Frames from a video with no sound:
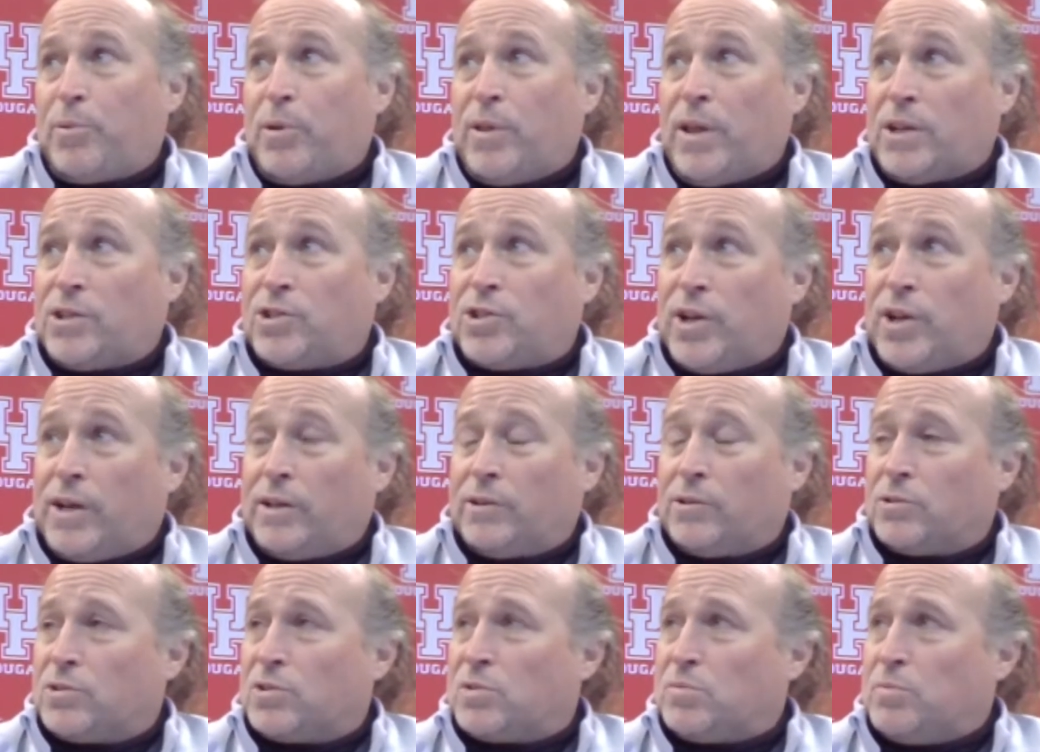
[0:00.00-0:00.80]
that
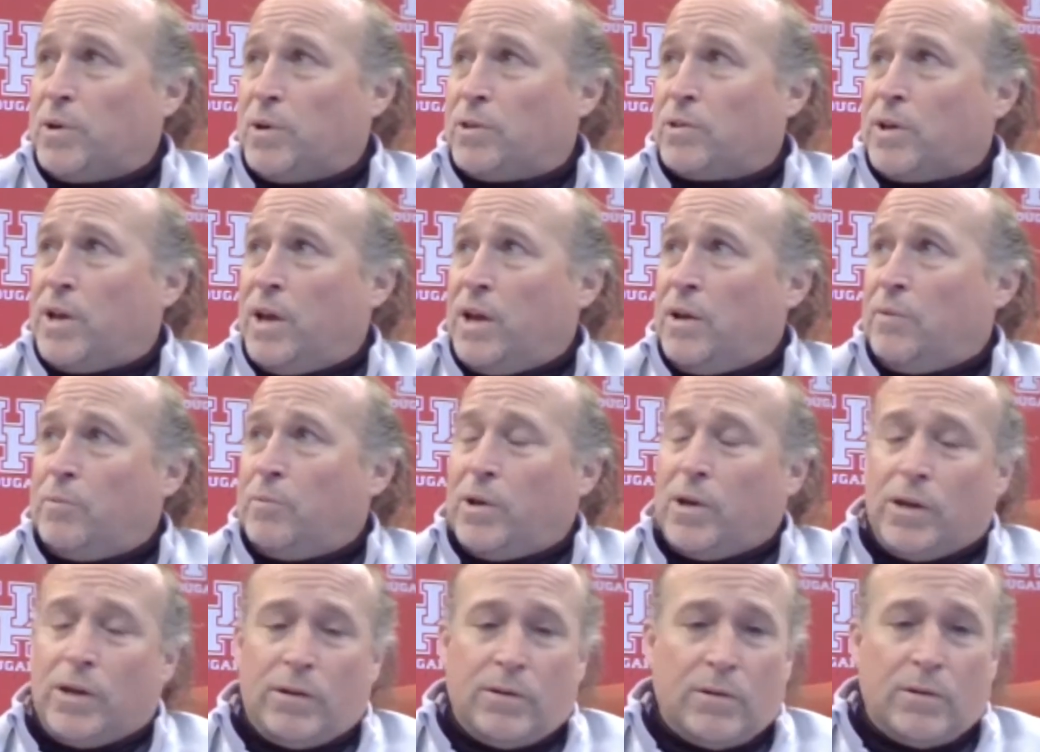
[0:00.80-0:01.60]
Chandler Smith came
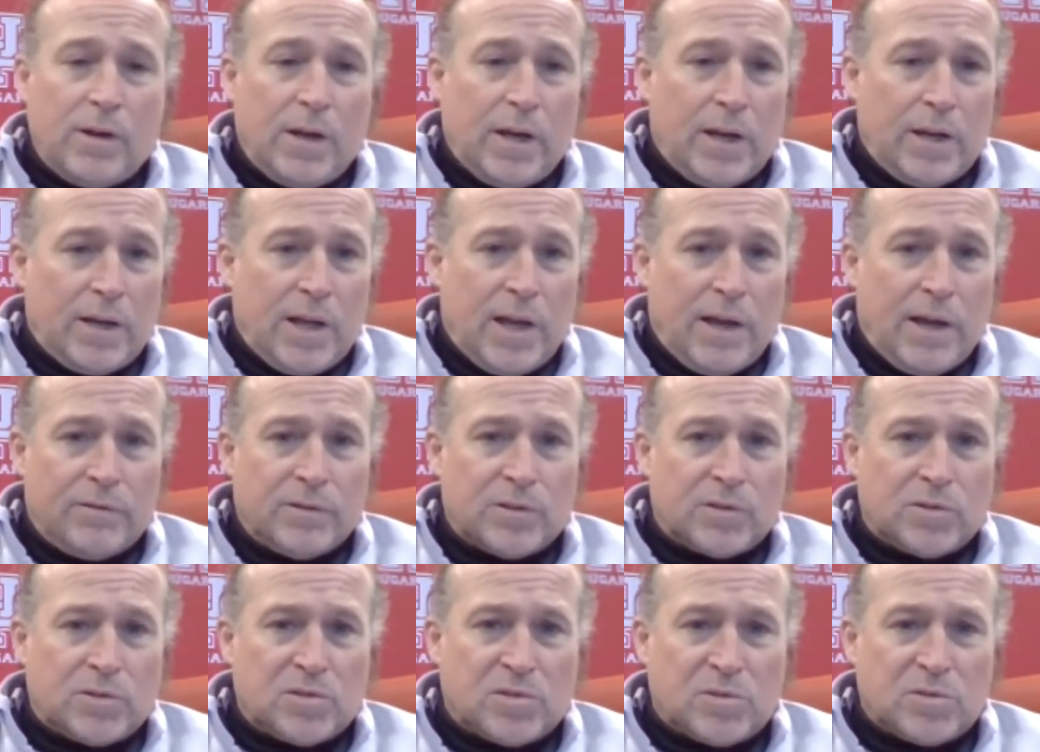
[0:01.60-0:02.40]
in and gave
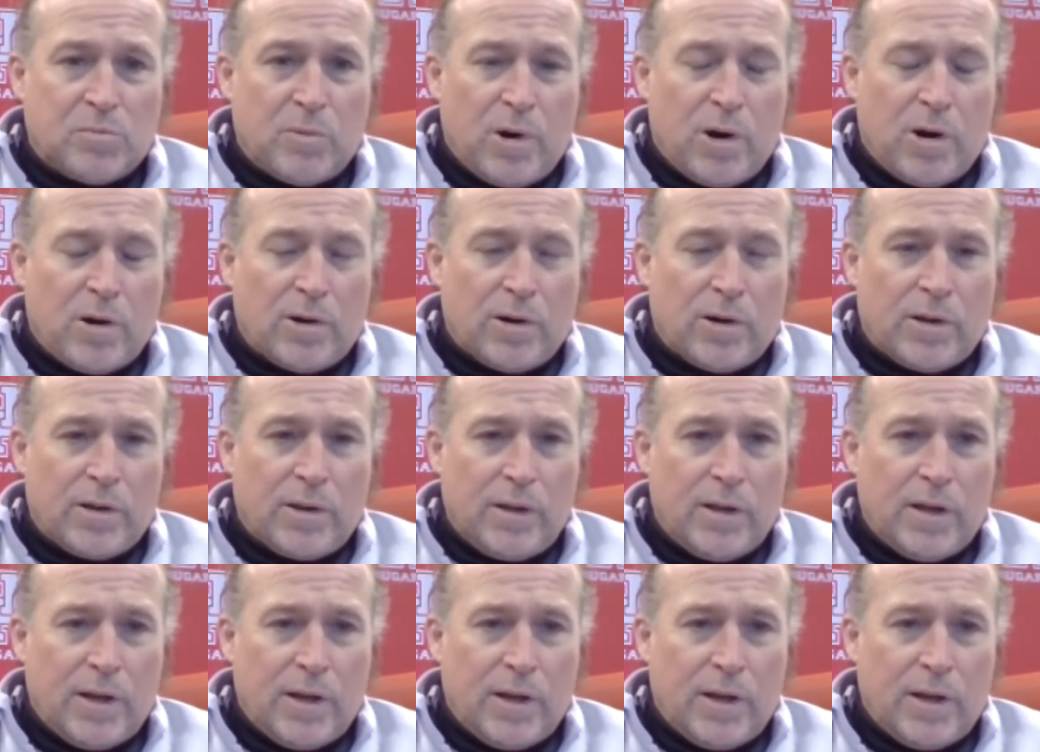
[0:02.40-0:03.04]
us a spark.